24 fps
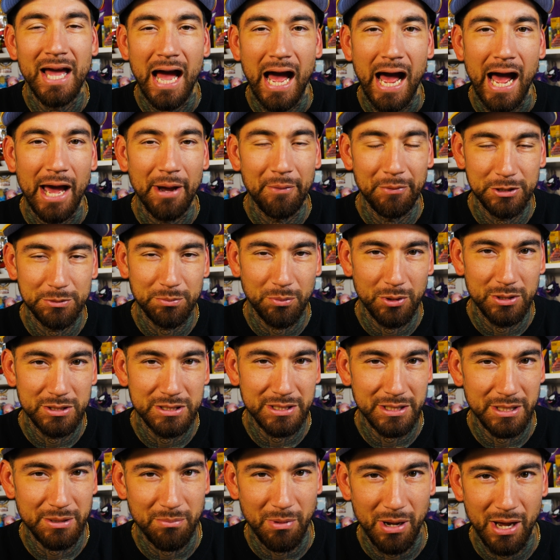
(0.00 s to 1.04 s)
I was
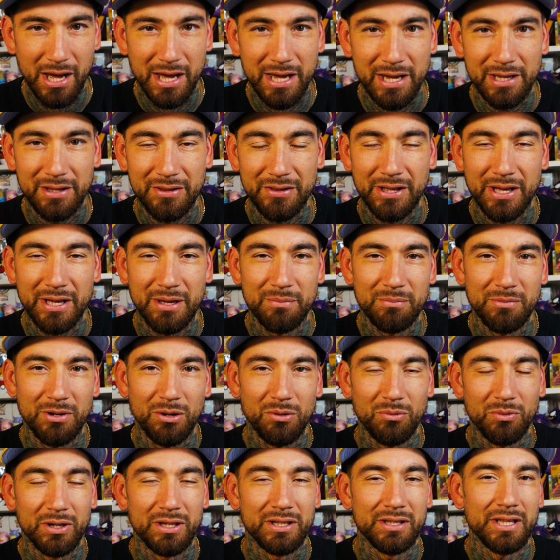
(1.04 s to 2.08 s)
personally buying them
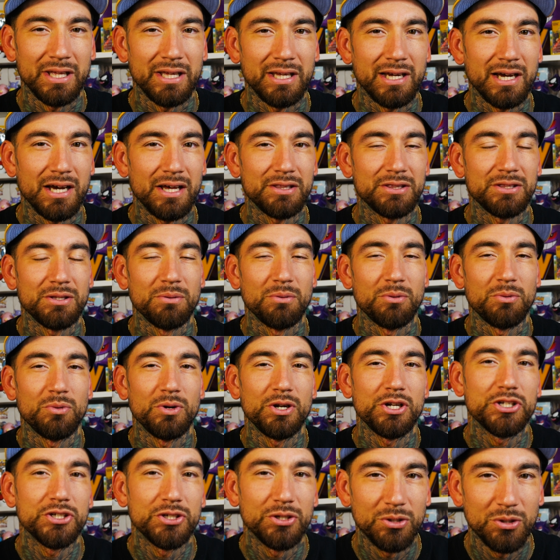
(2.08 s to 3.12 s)
when they got the
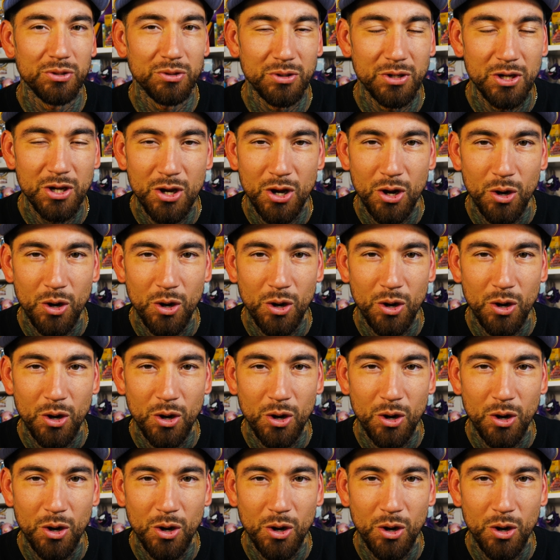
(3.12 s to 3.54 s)
original